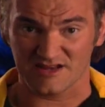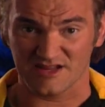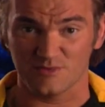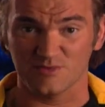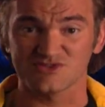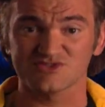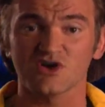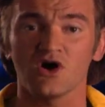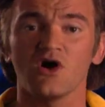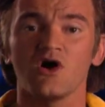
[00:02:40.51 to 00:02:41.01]
It
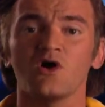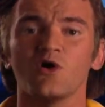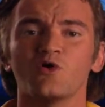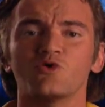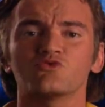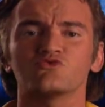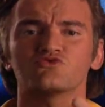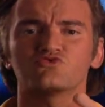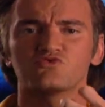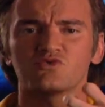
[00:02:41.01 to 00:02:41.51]
was
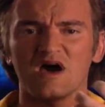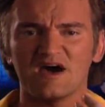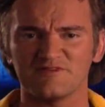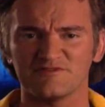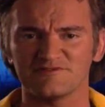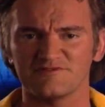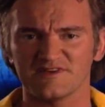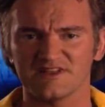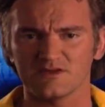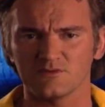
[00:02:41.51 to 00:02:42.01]
all
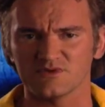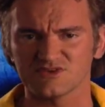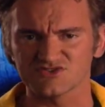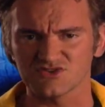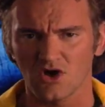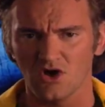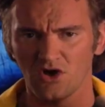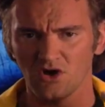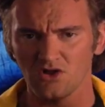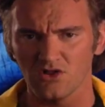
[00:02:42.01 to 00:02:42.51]
rough and it was
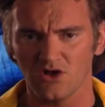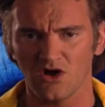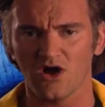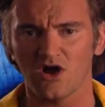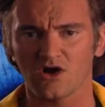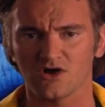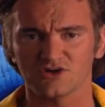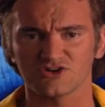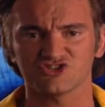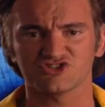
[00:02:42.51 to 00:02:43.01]
all
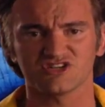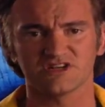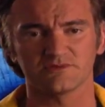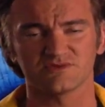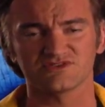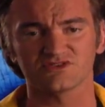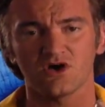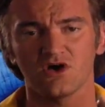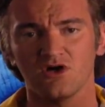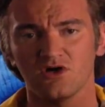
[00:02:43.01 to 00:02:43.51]
harsh and it
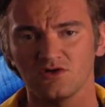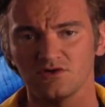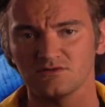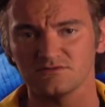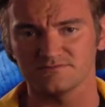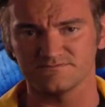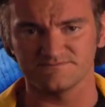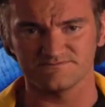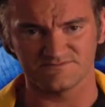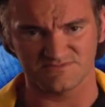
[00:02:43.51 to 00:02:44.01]
was
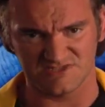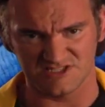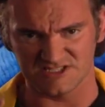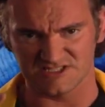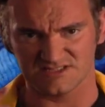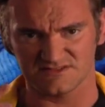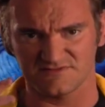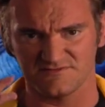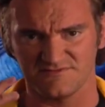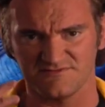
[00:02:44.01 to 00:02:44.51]
all
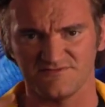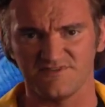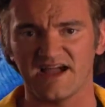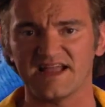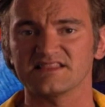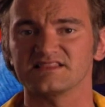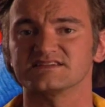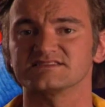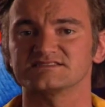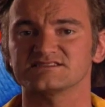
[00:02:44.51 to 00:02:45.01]
just
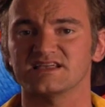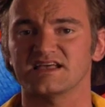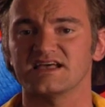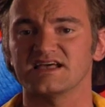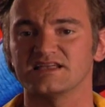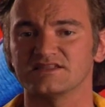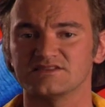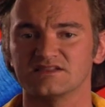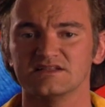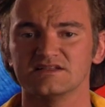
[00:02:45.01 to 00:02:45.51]
violent
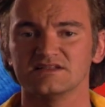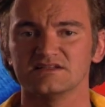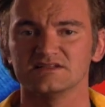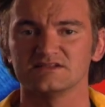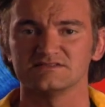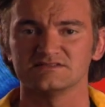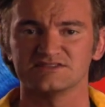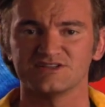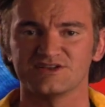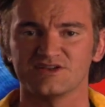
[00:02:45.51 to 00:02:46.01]
and
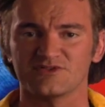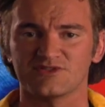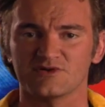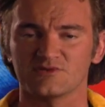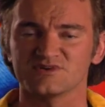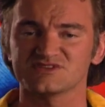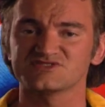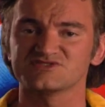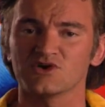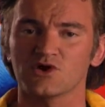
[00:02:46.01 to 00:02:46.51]
you know there
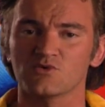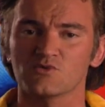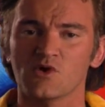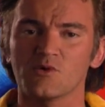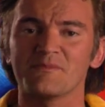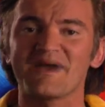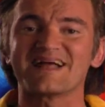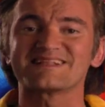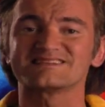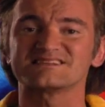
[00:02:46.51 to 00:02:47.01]
was no
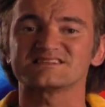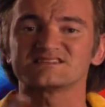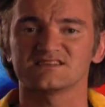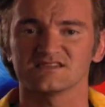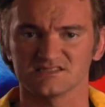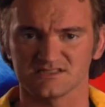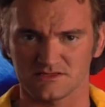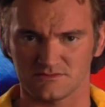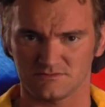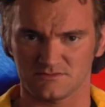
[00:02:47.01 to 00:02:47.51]

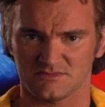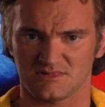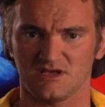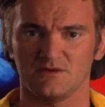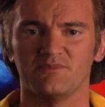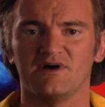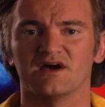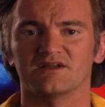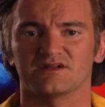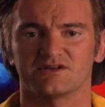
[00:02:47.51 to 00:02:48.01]
romanticism
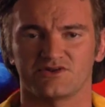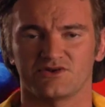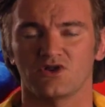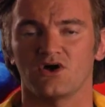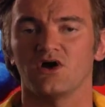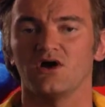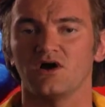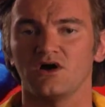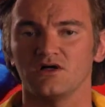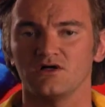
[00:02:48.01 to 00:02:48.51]
about it at
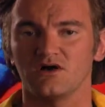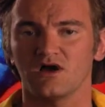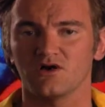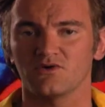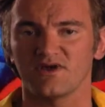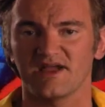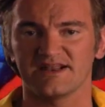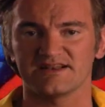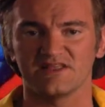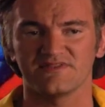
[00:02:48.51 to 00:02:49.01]
all all
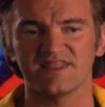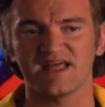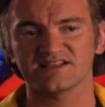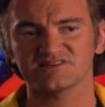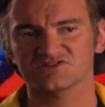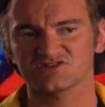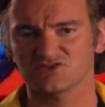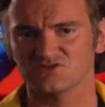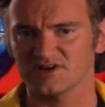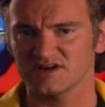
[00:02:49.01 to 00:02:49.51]
right and
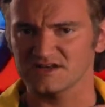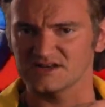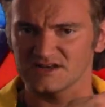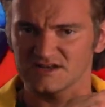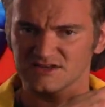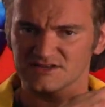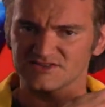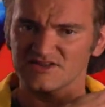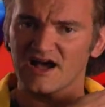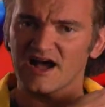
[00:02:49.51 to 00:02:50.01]
that's created an
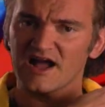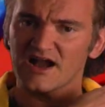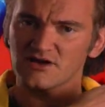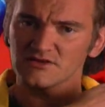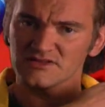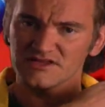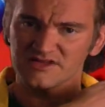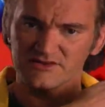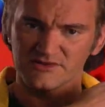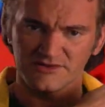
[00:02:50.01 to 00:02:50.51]

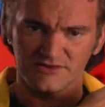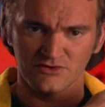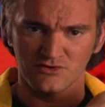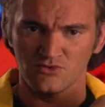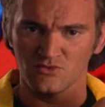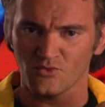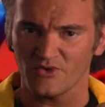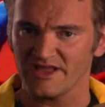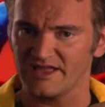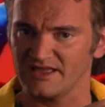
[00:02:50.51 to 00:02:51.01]
entirely new
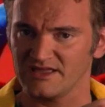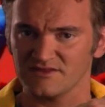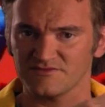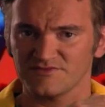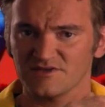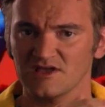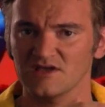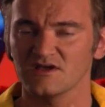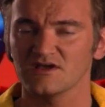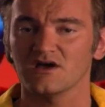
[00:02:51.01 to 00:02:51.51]
wave
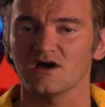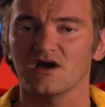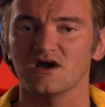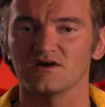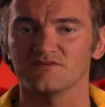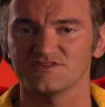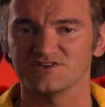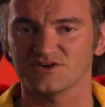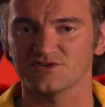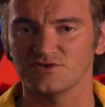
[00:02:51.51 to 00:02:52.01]
of
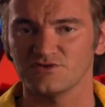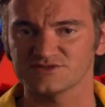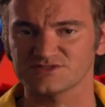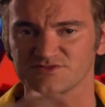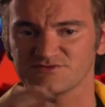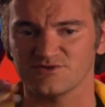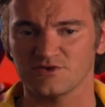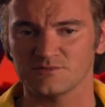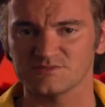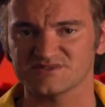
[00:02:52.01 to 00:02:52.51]
yakuza
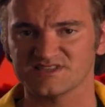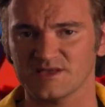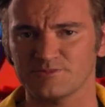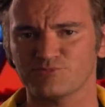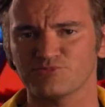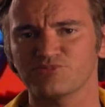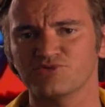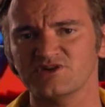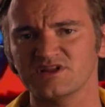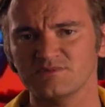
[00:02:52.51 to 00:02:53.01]
films
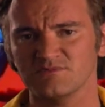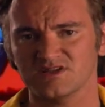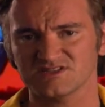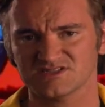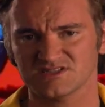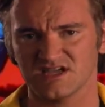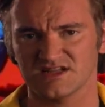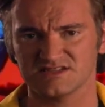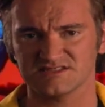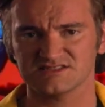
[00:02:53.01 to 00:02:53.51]
that pretty much
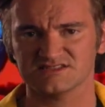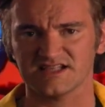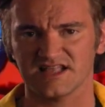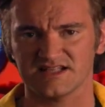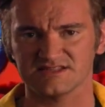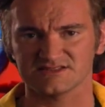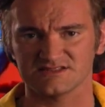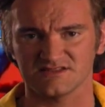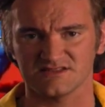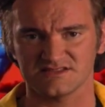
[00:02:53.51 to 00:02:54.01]
kind of
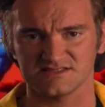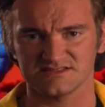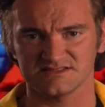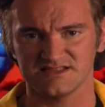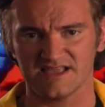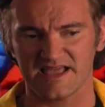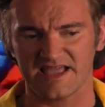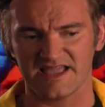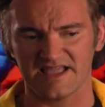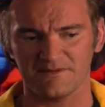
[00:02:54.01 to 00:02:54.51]
stands to this
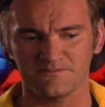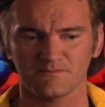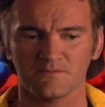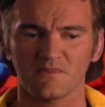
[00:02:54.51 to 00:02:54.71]
day